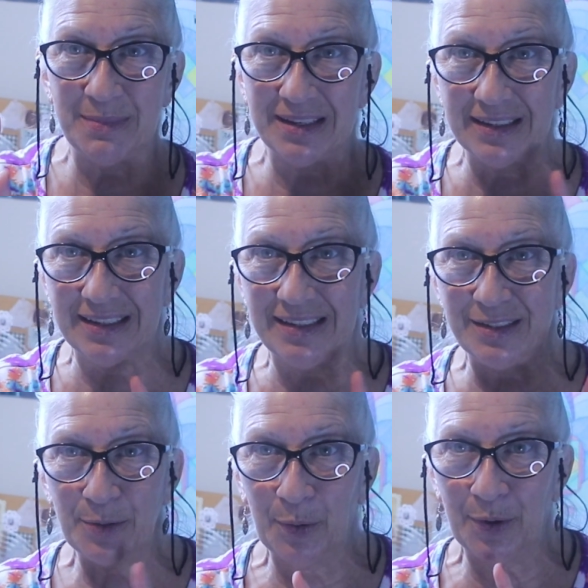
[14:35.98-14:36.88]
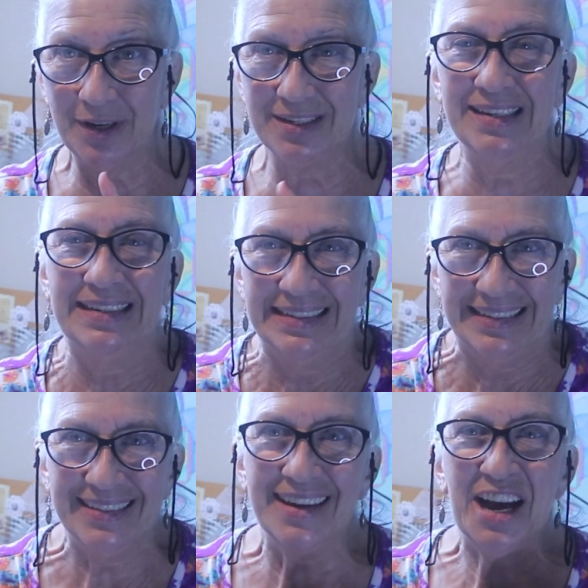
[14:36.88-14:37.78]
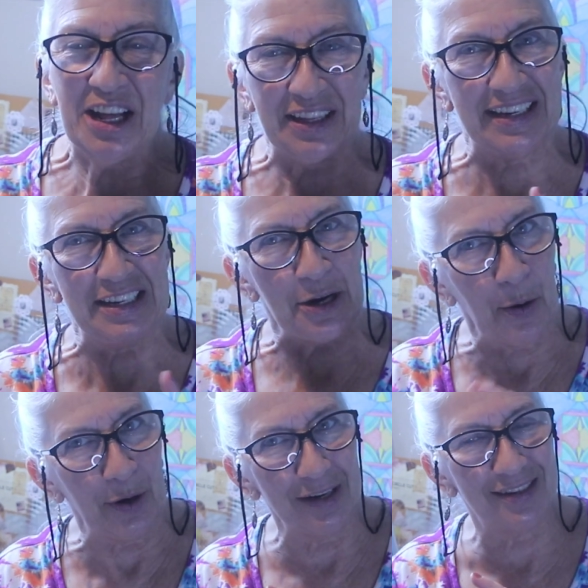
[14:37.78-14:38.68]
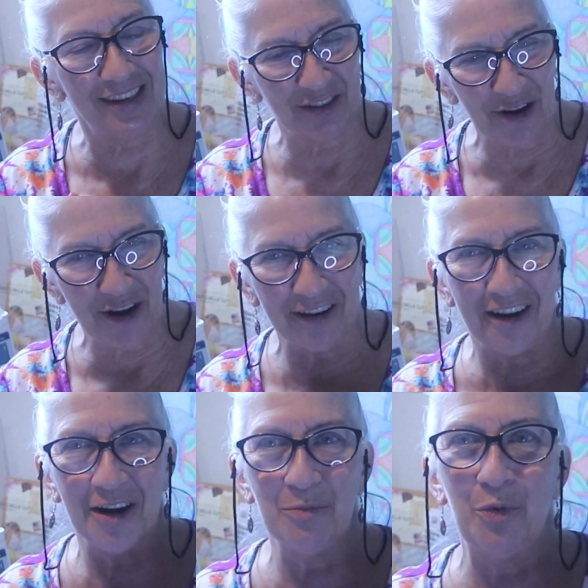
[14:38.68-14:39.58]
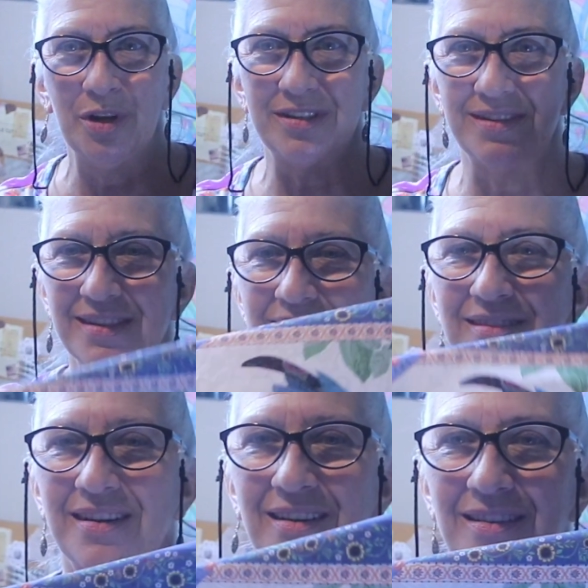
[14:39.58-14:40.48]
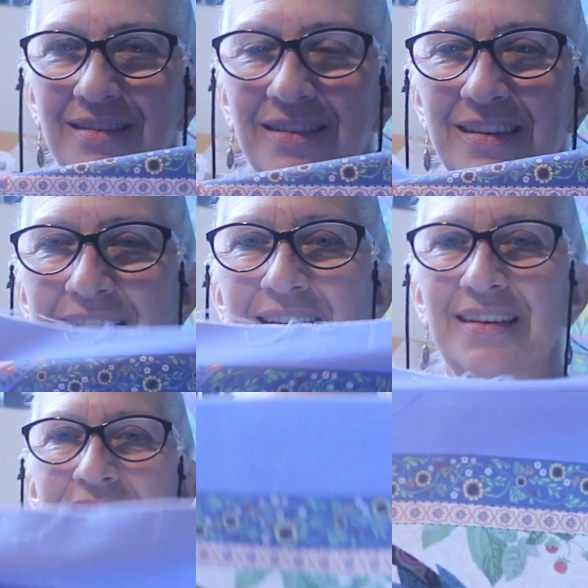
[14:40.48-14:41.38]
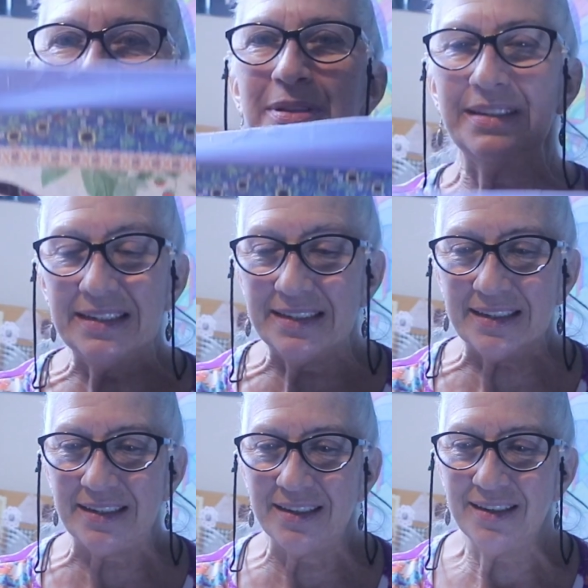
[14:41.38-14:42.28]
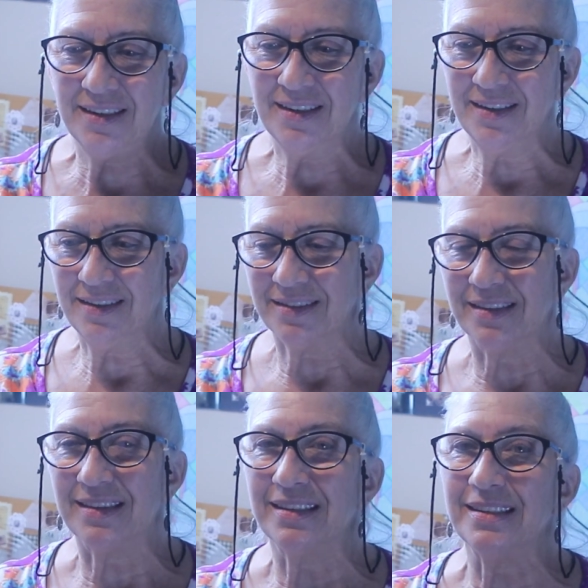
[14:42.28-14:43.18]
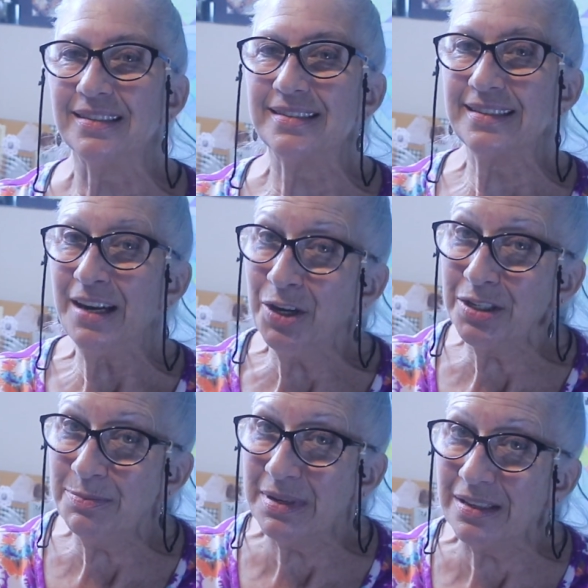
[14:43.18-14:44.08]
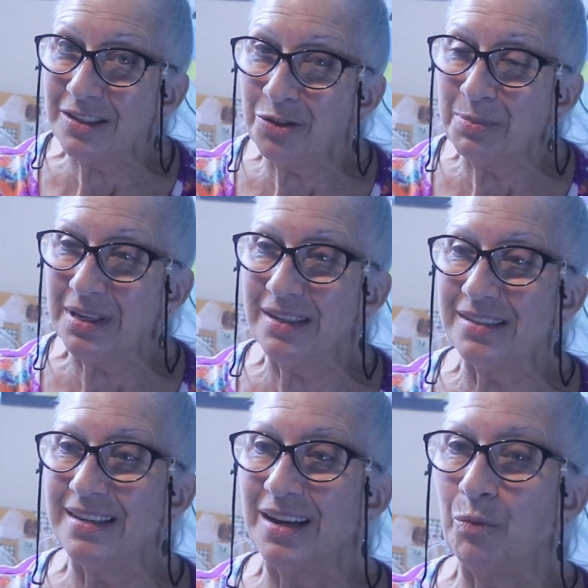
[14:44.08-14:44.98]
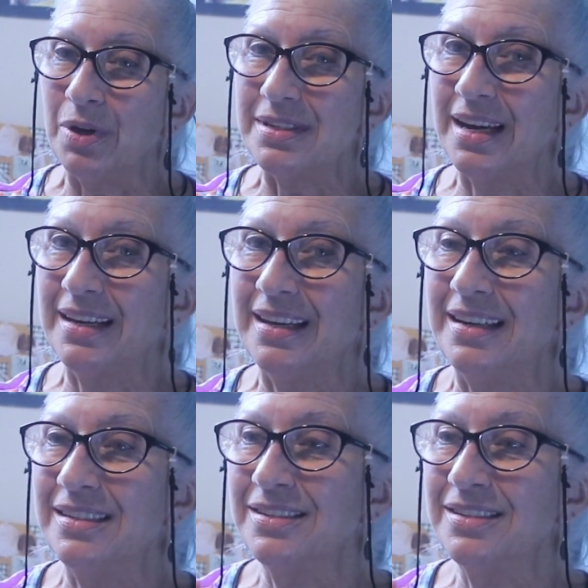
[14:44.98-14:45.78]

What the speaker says: me lean towards the long arm once this is all completed. The thing that scares me a little bit is that once I get it